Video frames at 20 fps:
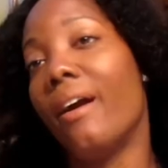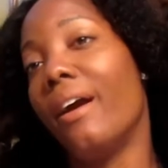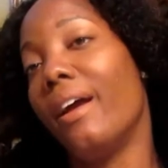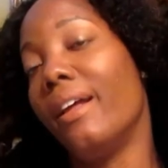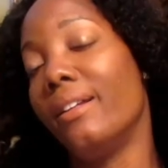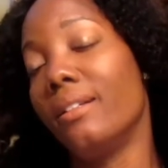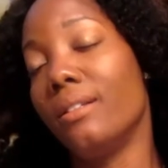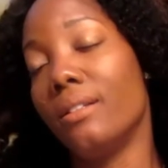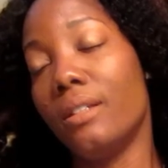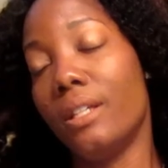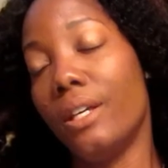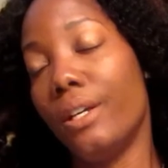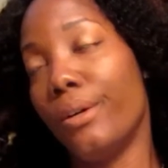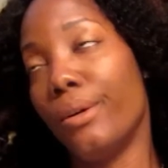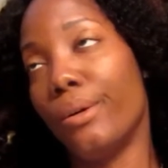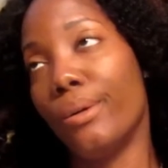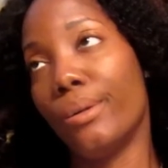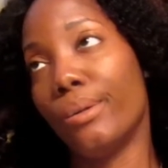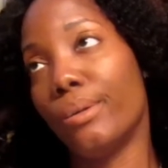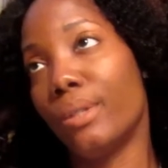and you
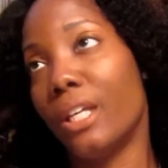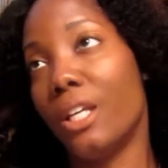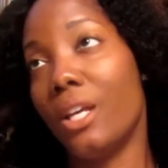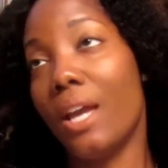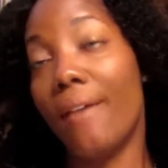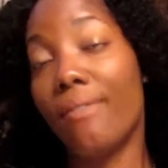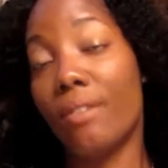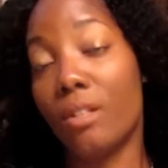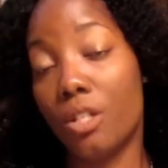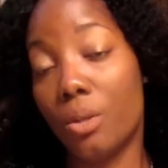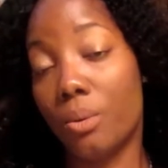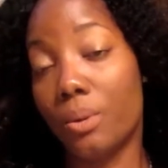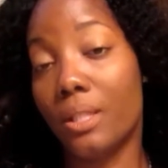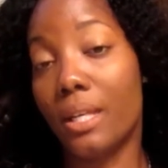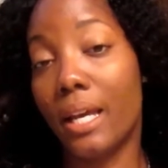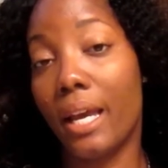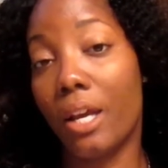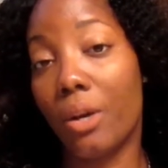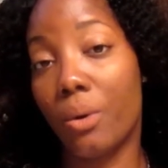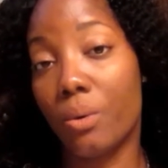know, then you have to deal with
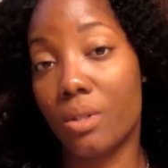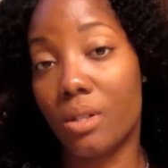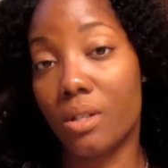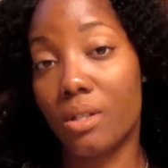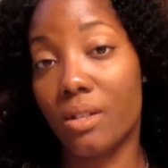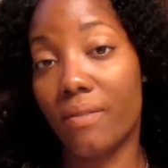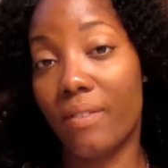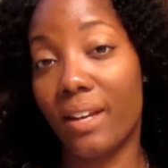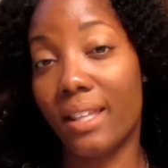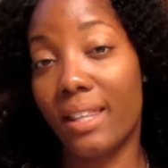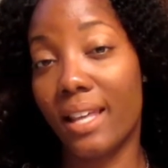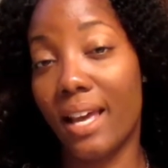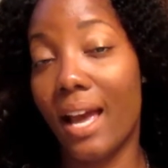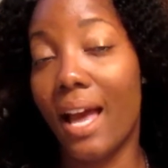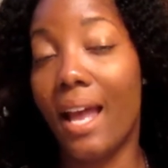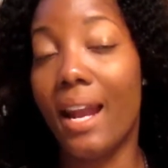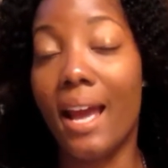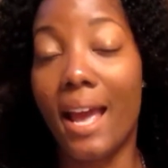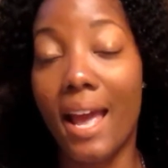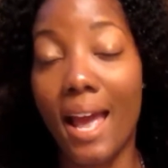tangles and stuff like that,
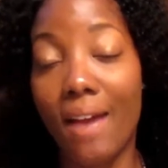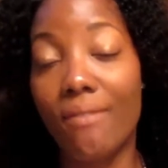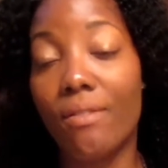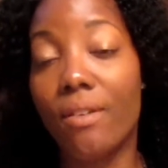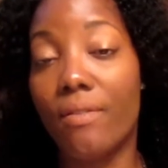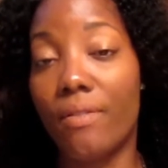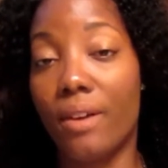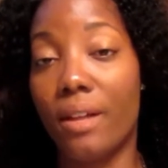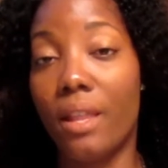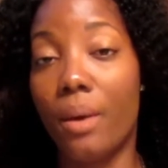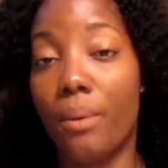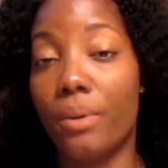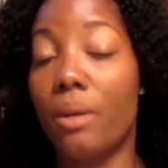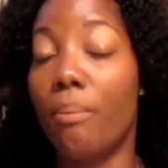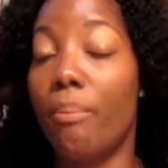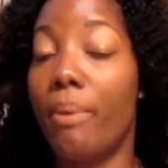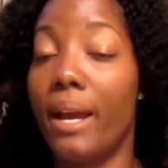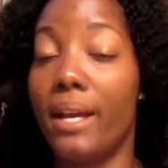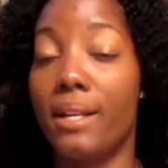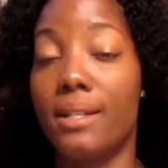and I haven't found that with the
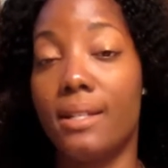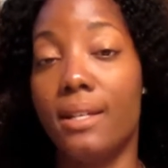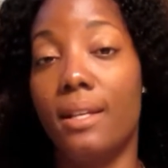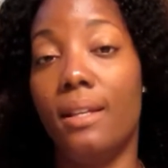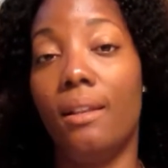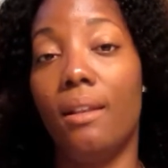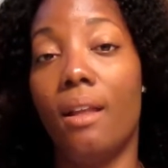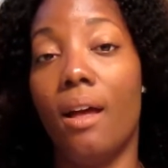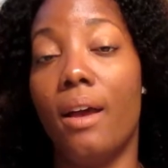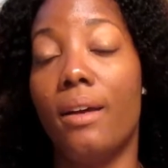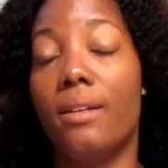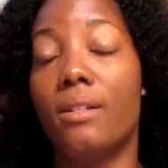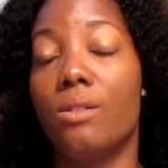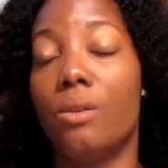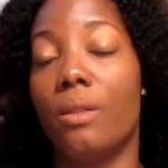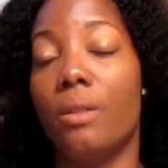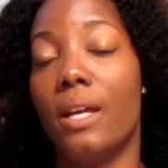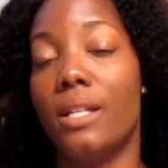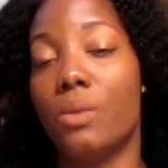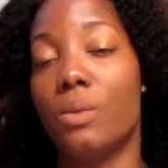Pantene line.
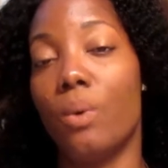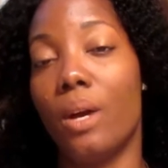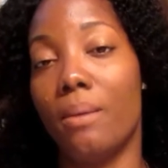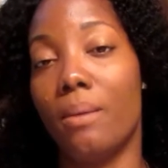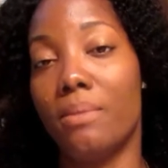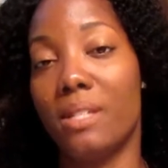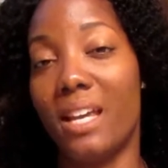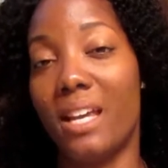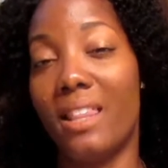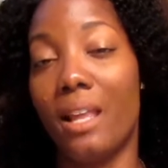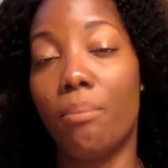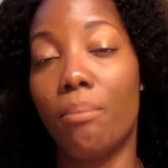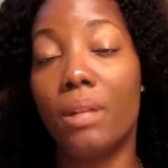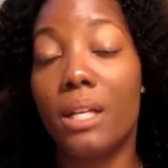So that's why I'm saying that.